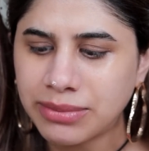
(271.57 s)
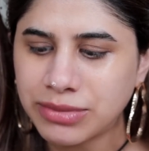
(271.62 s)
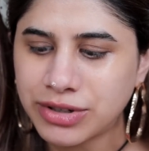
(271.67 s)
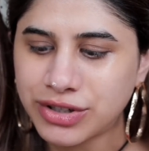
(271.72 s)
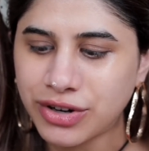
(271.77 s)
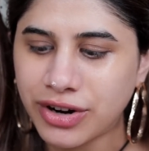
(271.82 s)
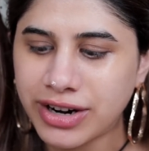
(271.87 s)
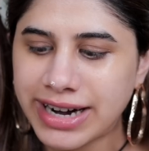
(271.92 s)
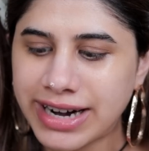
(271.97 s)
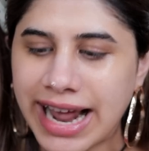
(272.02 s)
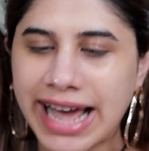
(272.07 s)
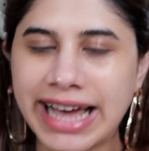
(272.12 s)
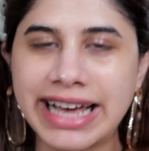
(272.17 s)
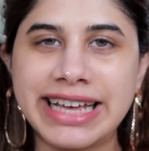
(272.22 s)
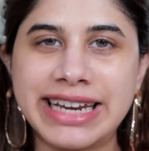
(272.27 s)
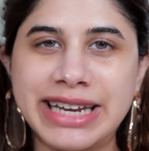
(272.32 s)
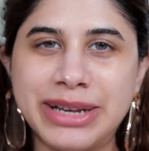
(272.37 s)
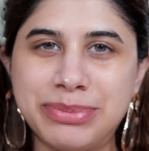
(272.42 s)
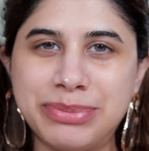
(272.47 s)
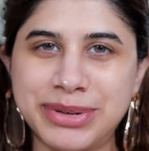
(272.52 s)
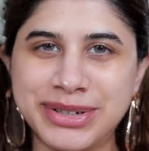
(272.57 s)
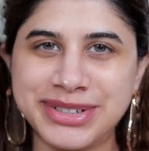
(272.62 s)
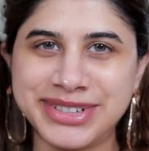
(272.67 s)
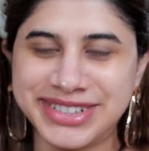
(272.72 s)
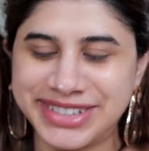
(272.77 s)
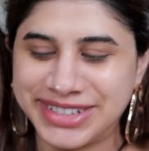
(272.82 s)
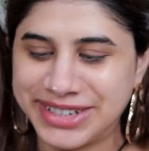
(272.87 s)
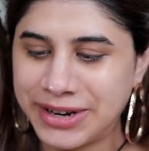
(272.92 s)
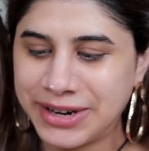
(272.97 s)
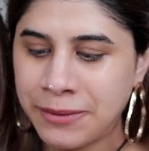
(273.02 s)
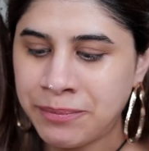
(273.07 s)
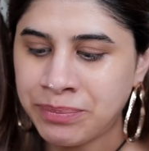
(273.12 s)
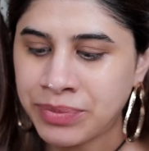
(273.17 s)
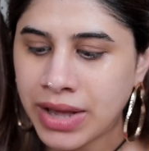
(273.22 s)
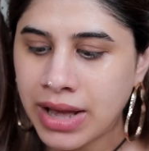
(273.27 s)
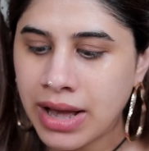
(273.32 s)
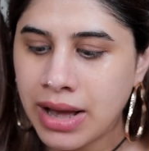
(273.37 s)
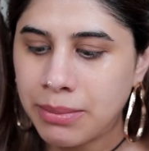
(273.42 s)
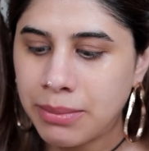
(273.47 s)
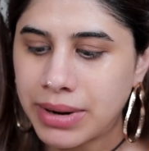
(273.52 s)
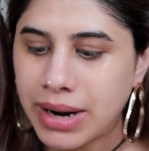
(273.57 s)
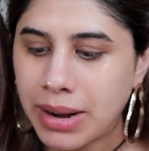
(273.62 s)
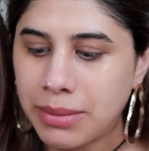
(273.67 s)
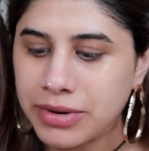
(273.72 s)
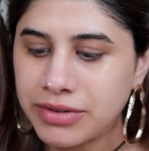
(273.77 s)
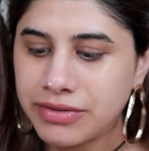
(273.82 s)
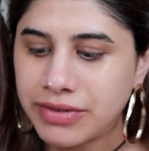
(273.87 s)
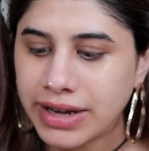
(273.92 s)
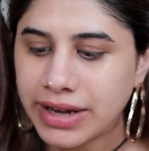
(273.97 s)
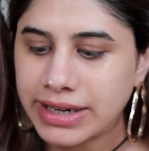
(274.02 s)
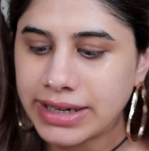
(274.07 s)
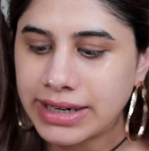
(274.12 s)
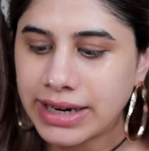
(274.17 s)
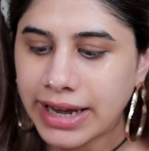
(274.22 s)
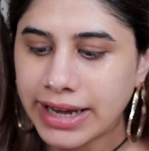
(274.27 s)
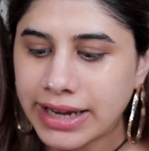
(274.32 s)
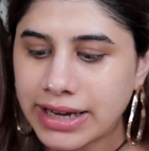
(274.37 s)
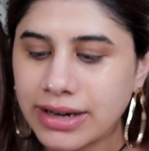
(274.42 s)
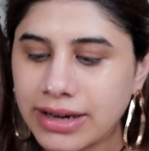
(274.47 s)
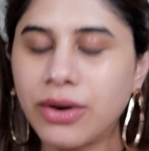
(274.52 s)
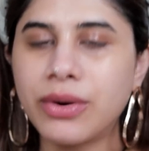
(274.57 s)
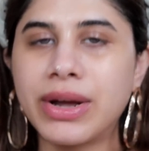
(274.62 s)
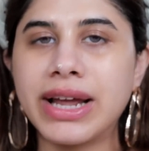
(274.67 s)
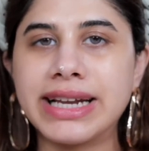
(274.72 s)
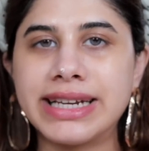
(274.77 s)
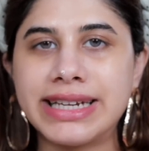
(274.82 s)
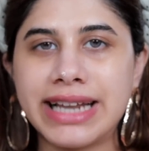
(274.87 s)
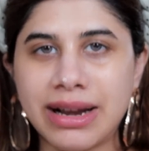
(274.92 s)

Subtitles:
I'm just not an angry person, but I'm a very like, okay,